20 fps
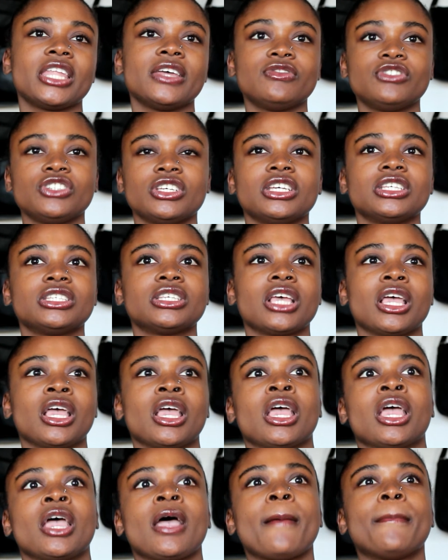of just
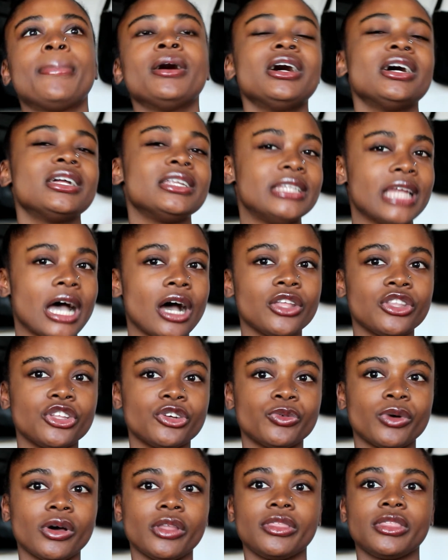put a downer
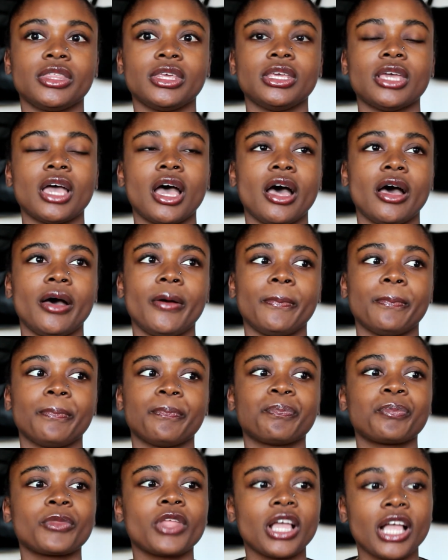on
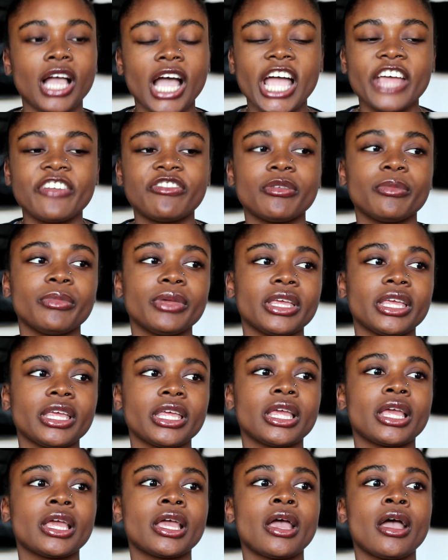the guide for
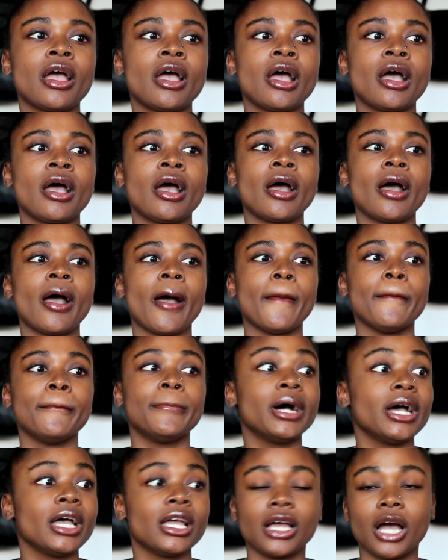me.
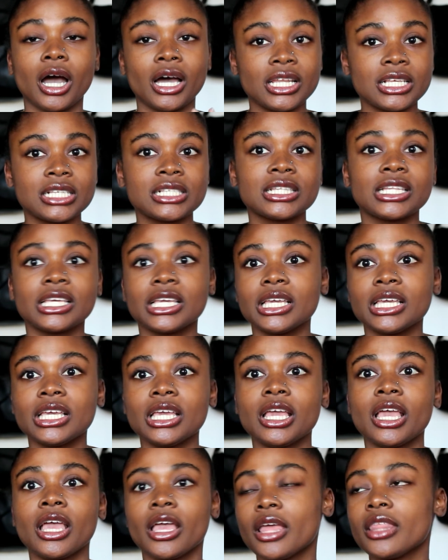But
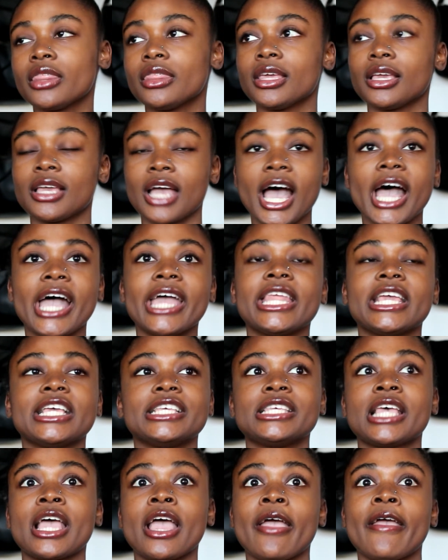honestly, the guide
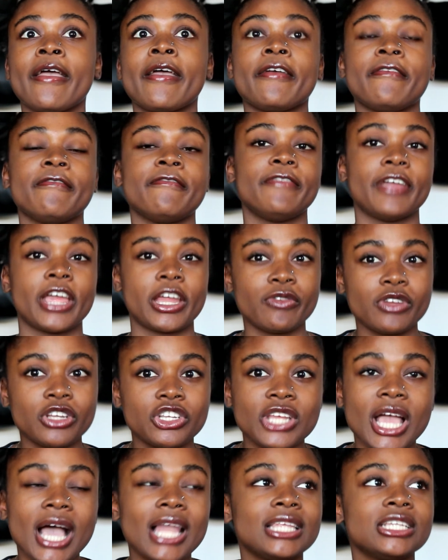is very
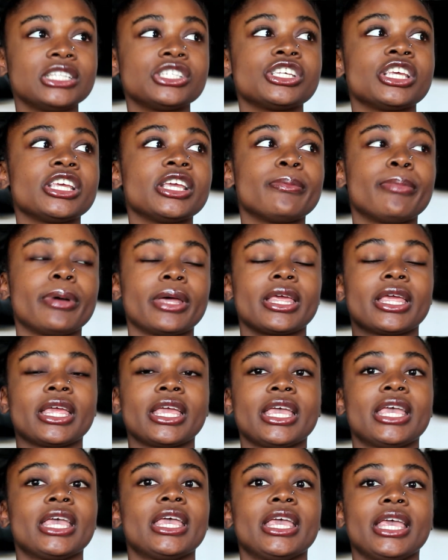challenging,
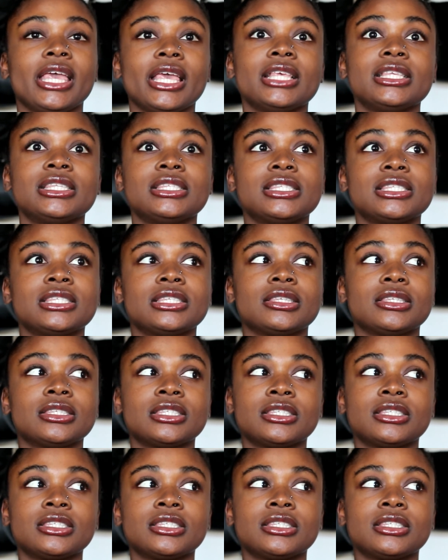but it's